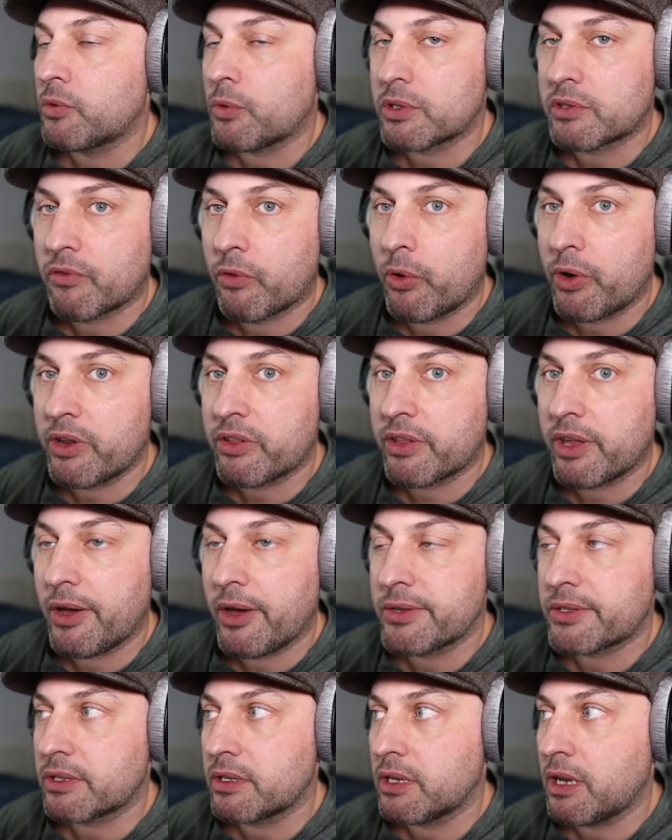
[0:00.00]
was
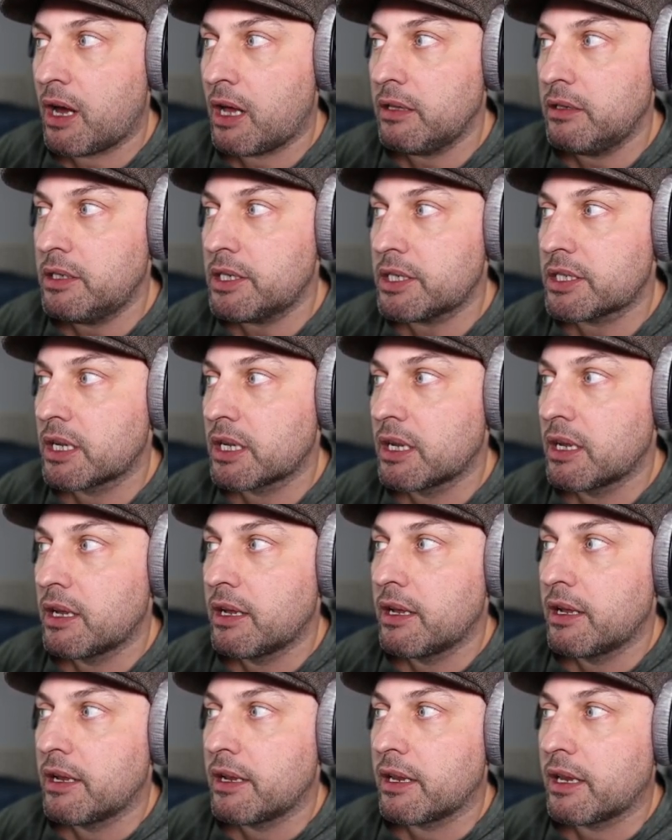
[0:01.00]
$40,000,
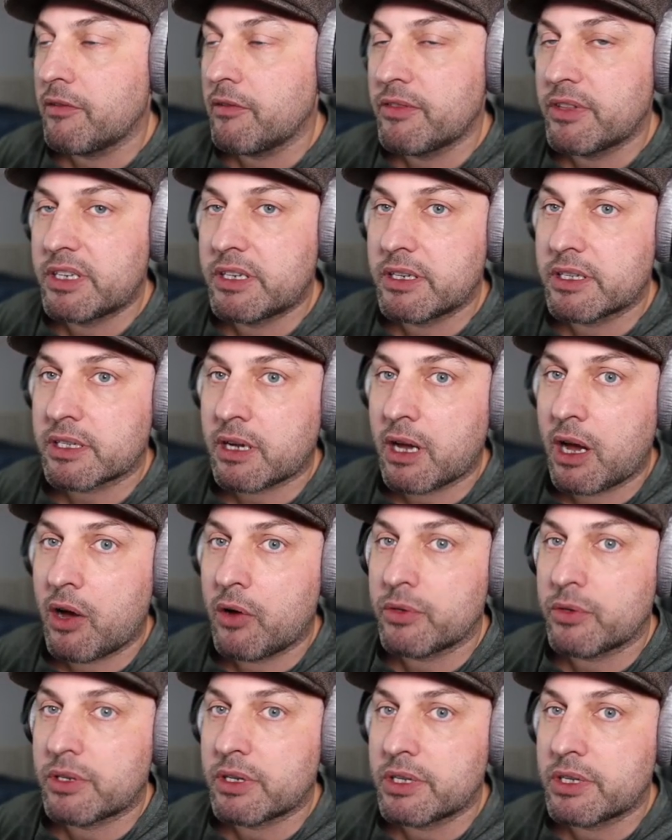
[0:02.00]
give the
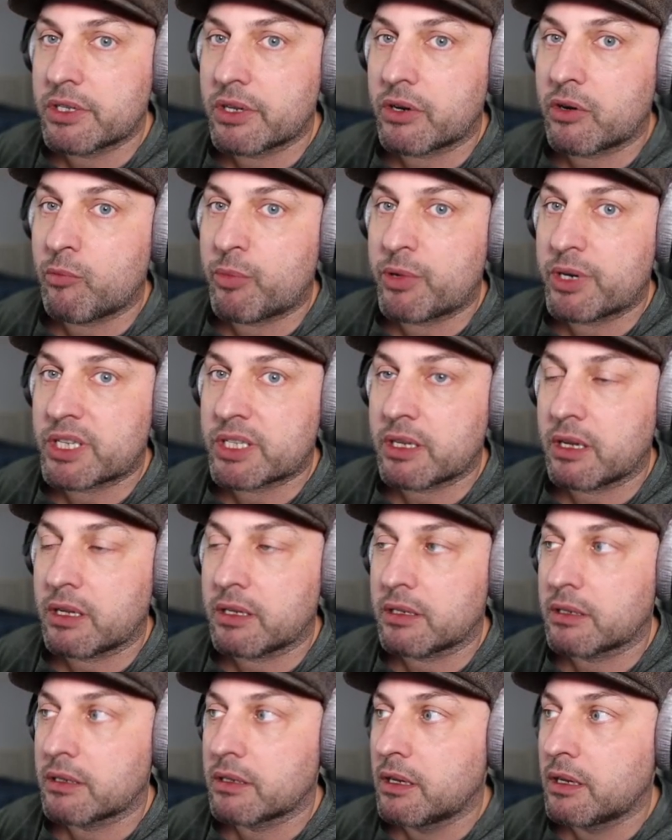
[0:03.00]
discount
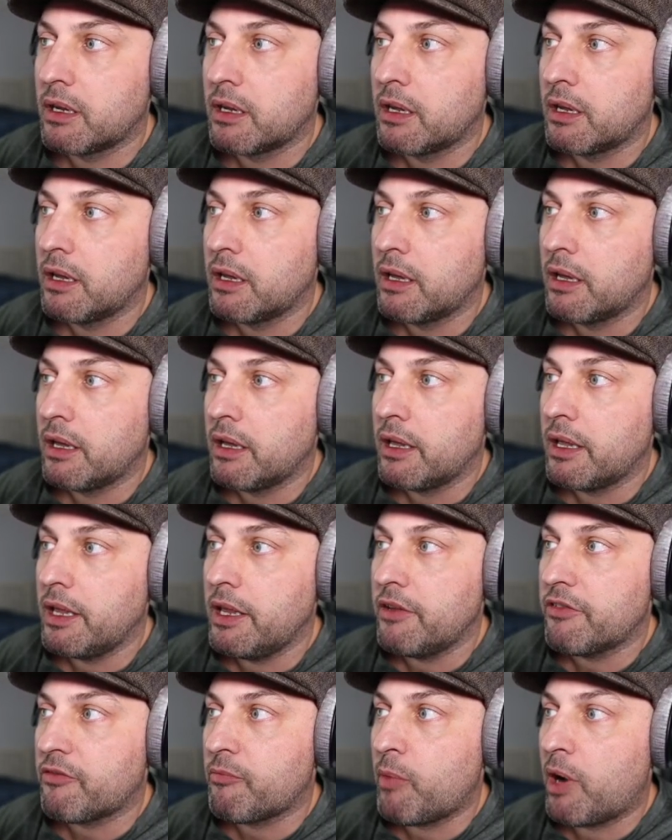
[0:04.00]
0%.
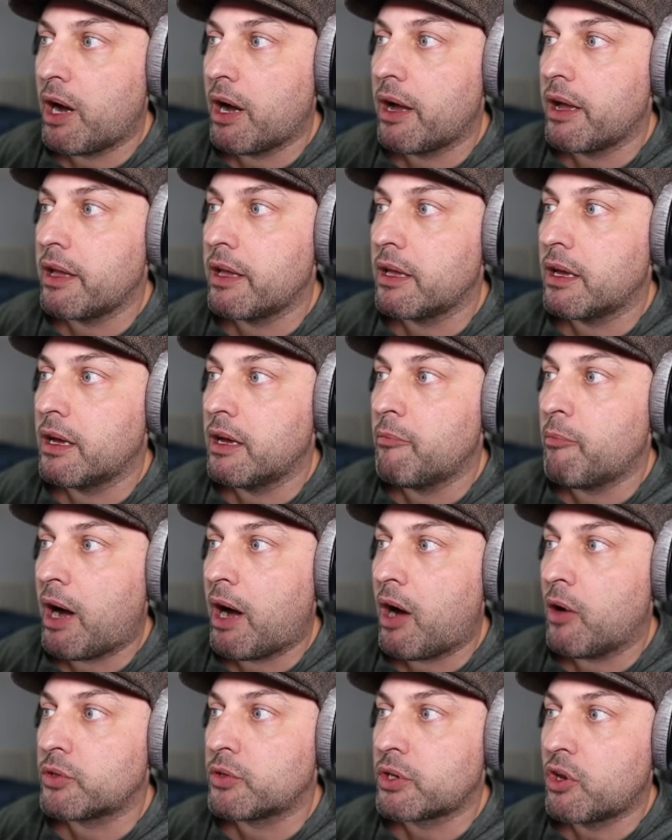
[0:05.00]
If my
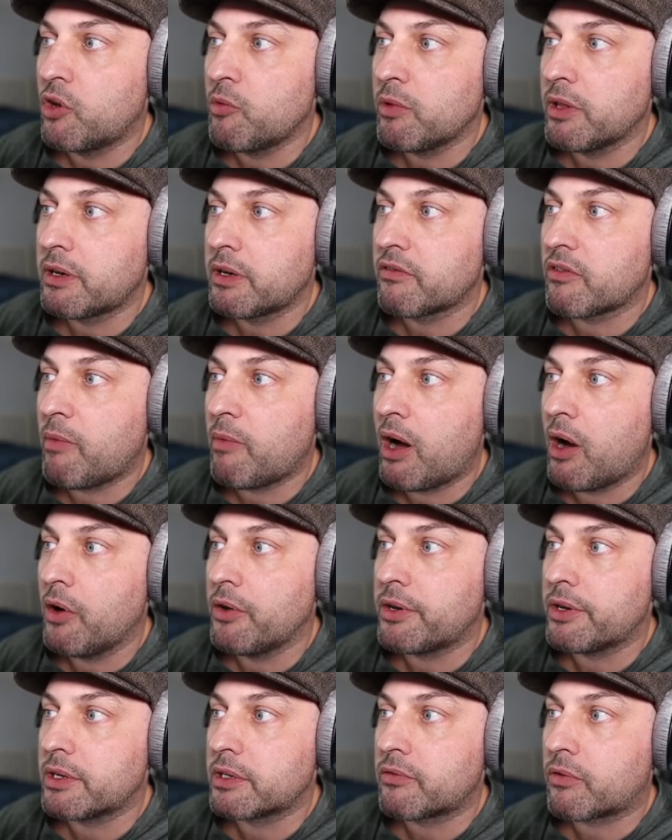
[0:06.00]
amount, cumulative
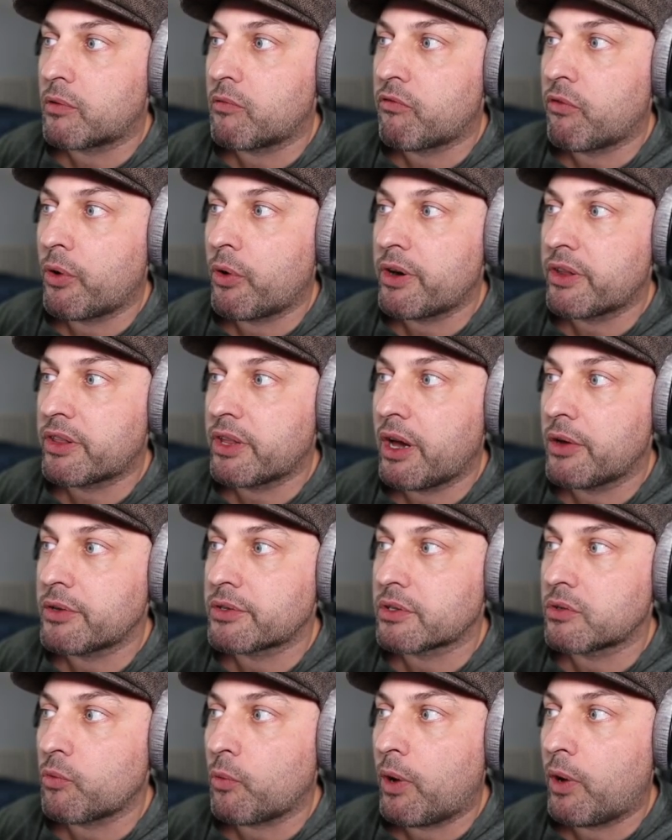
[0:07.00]
amount is from
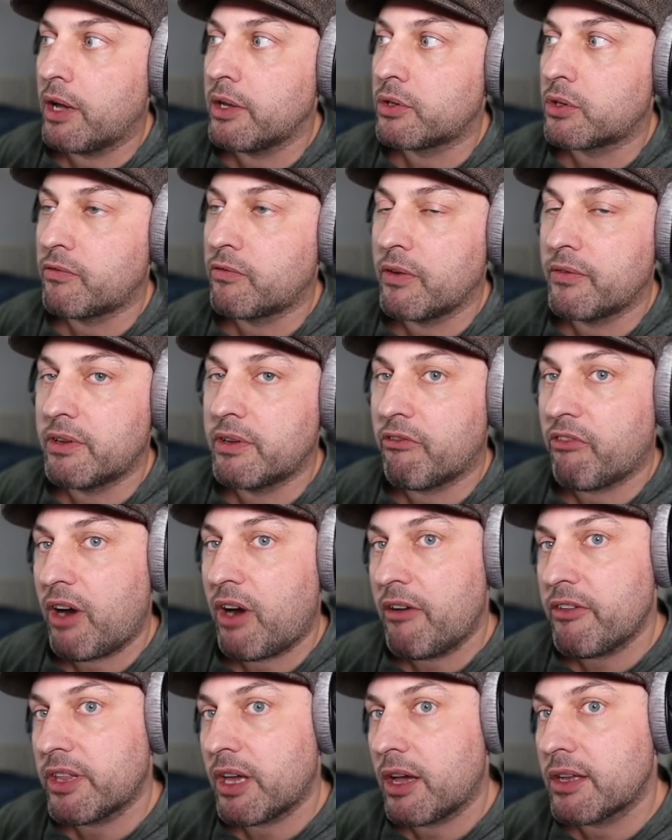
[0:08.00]
$40,001 to
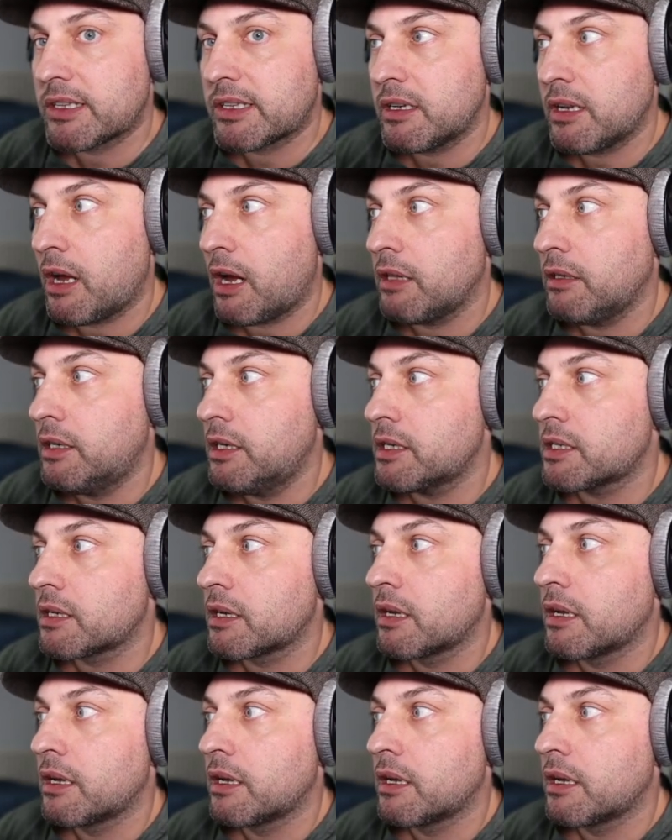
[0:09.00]
$55,000,